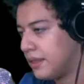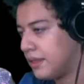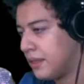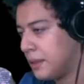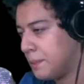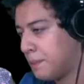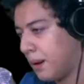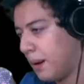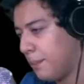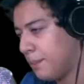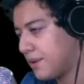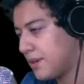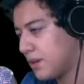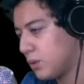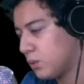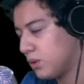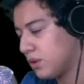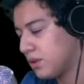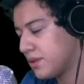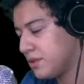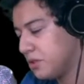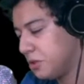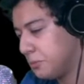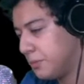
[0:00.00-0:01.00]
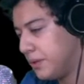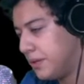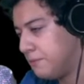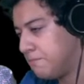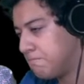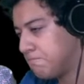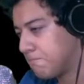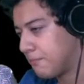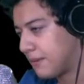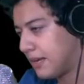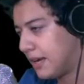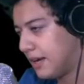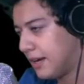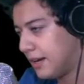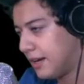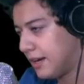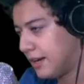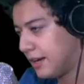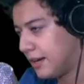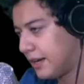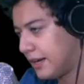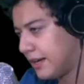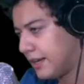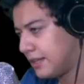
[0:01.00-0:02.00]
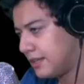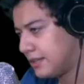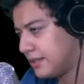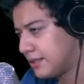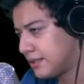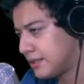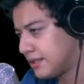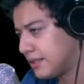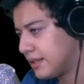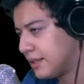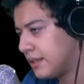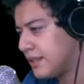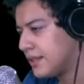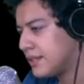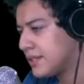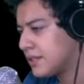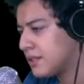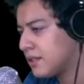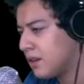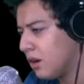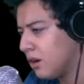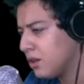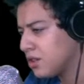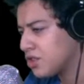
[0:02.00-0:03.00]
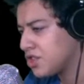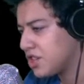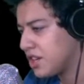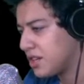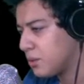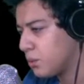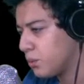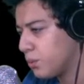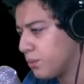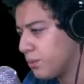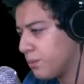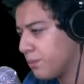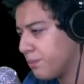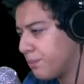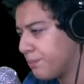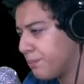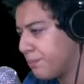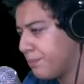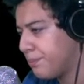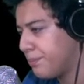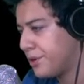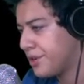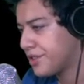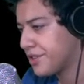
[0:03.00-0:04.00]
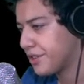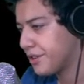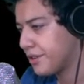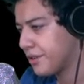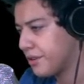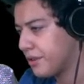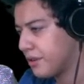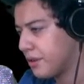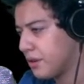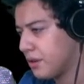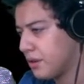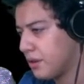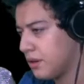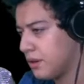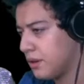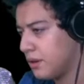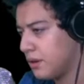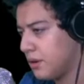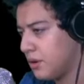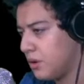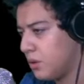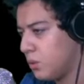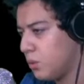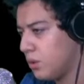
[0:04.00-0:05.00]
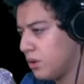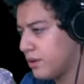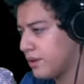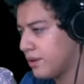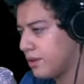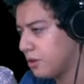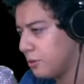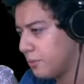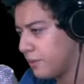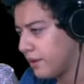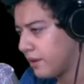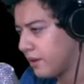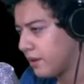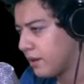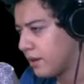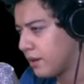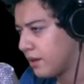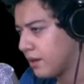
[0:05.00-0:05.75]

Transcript: the pumpkin will kill me. And this doll shit person will kill me.